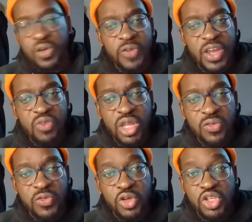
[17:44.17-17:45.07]

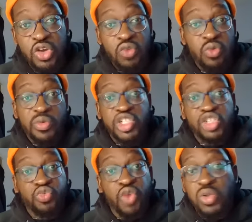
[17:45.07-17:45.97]
Rutherford, where we're
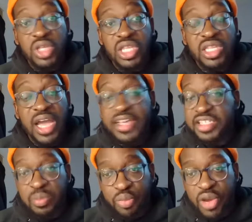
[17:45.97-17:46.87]
just rolling the dice
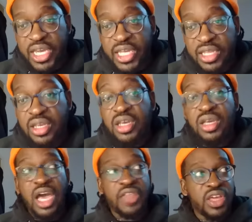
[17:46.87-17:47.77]
and praying.
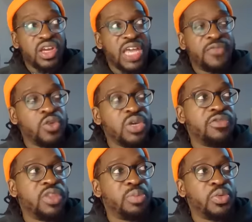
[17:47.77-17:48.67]
I think if you
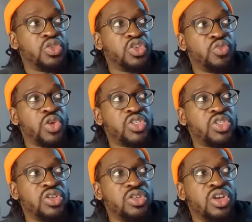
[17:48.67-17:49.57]
give the ball to
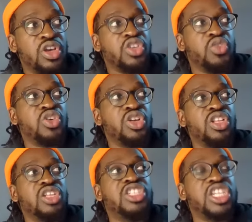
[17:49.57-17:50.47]
Roston, you can
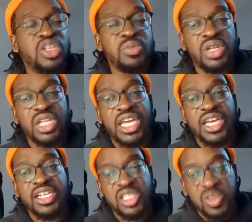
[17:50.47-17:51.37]
legitimately
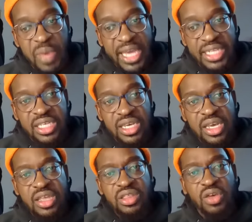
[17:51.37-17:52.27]
expect
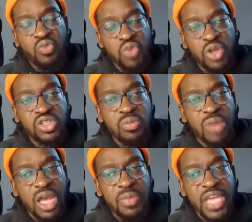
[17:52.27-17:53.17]
that Roston
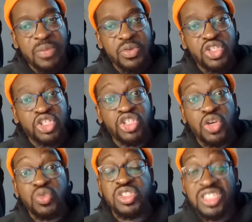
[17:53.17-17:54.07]
might be able to
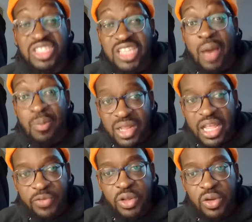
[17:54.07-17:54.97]
show some
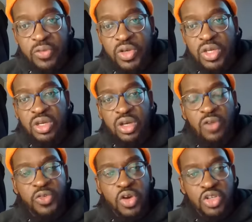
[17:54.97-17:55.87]
level
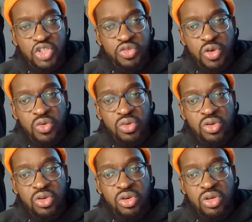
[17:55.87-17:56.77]
of control.
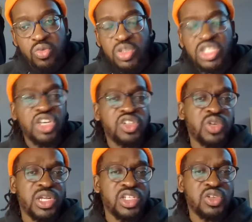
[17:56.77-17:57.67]
What did the
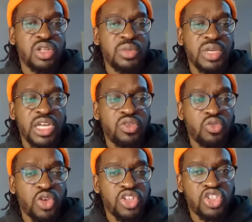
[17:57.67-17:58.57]
Australians call him again?
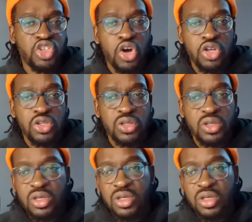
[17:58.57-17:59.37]
Roston.